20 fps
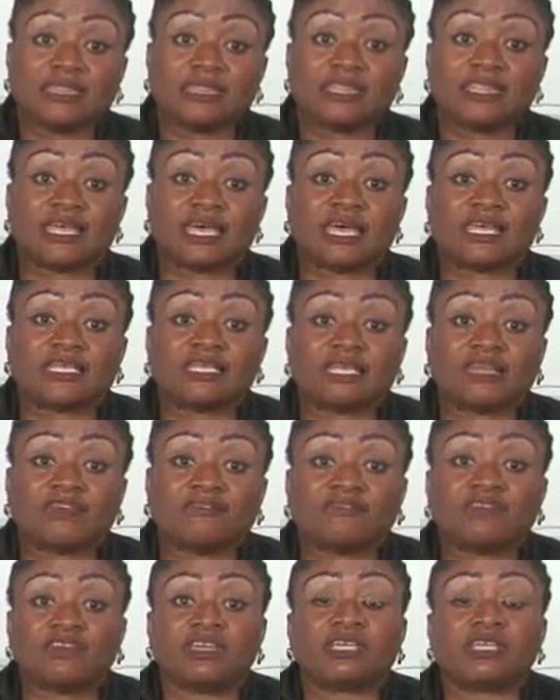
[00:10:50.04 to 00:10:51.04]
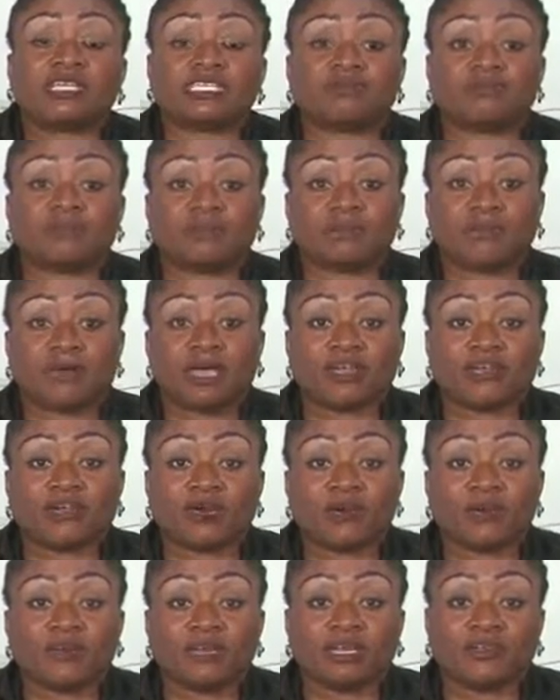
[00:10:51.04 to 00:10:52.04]
Then the feed is prepared
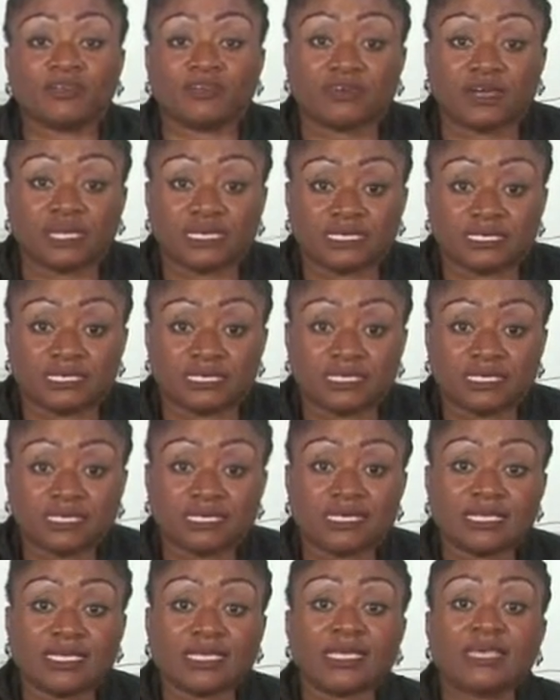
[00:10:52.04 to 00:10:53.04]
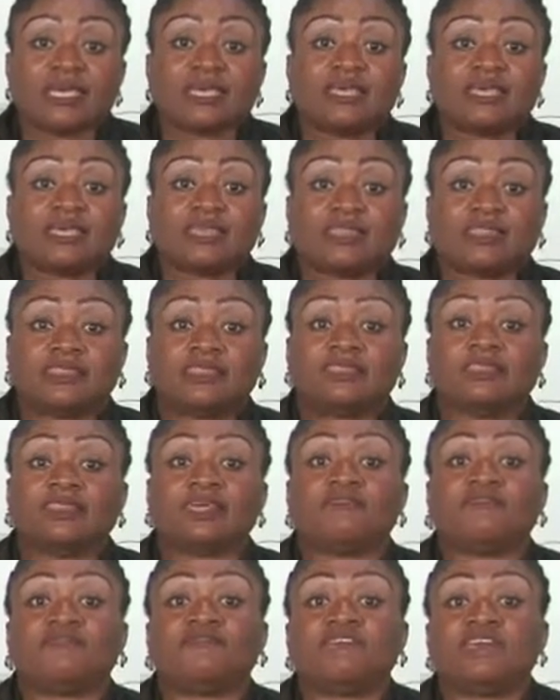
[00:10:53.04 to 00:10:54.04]
or made ready.
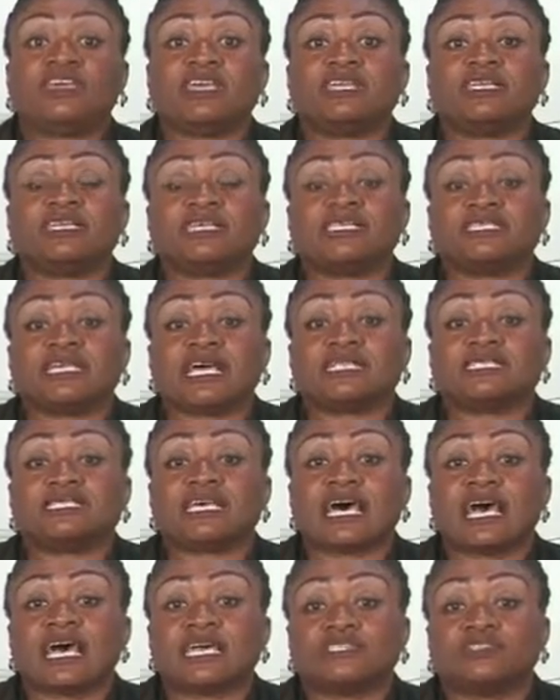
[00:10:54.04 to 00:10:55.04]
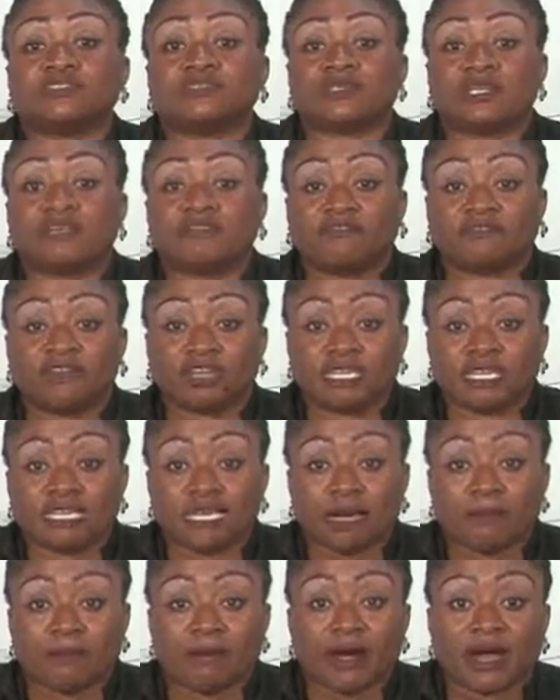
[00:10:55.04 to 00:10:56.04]
The feed is attached to the
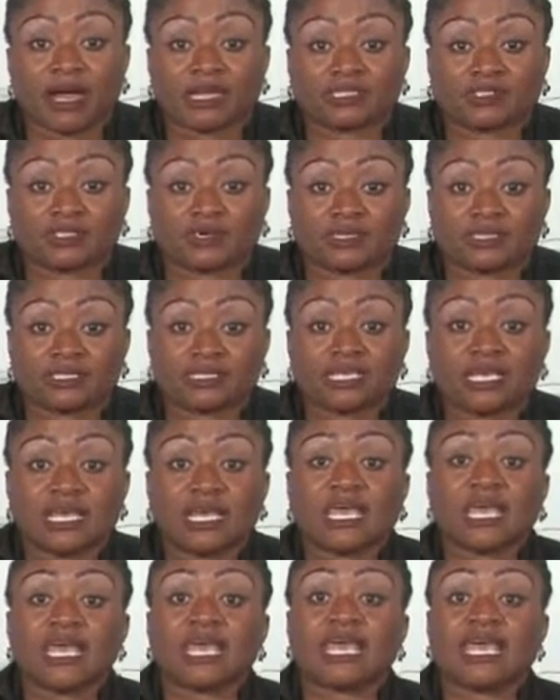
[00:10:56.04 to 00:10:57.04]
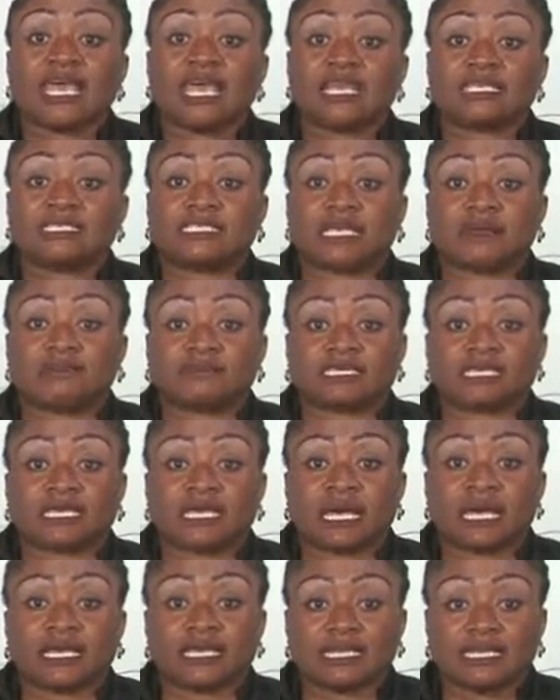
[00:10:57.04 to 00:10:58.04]
feeding apparatus
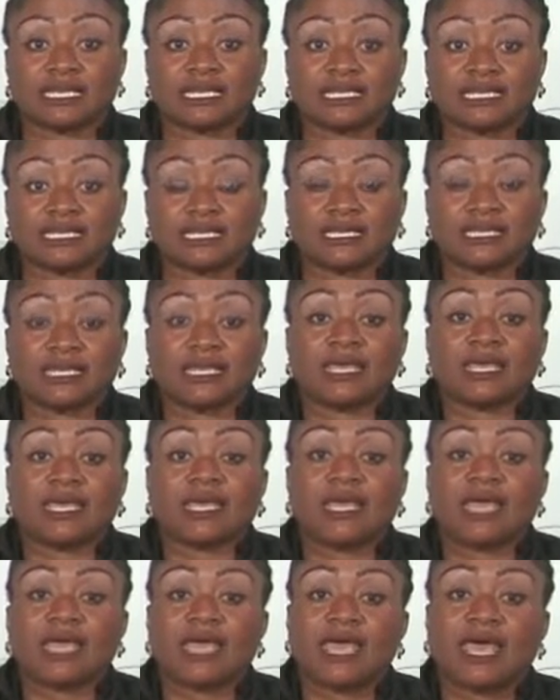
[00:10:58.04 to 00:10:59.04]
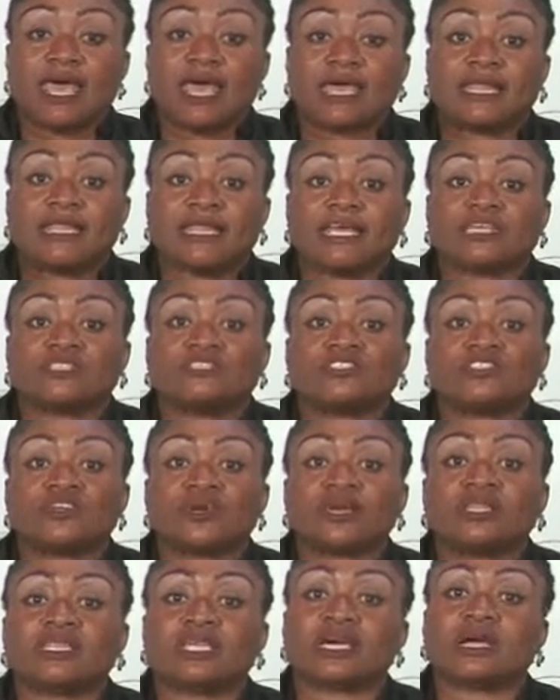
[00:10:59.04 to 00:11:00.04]
aseptically, and
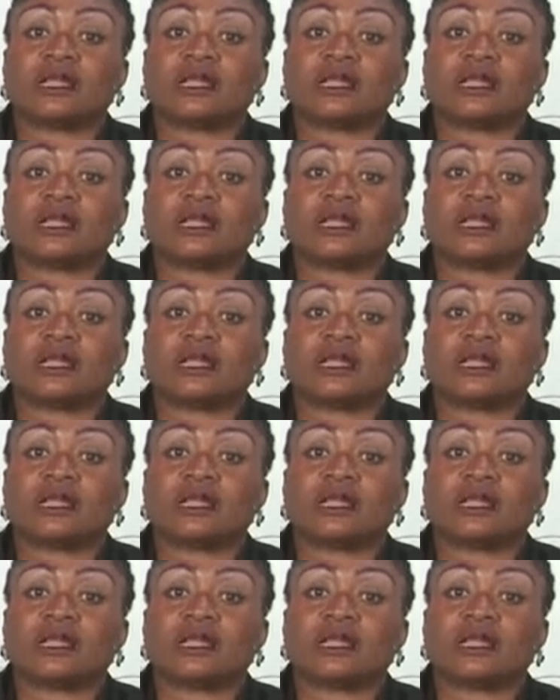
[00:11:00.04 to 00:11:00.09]
ensure the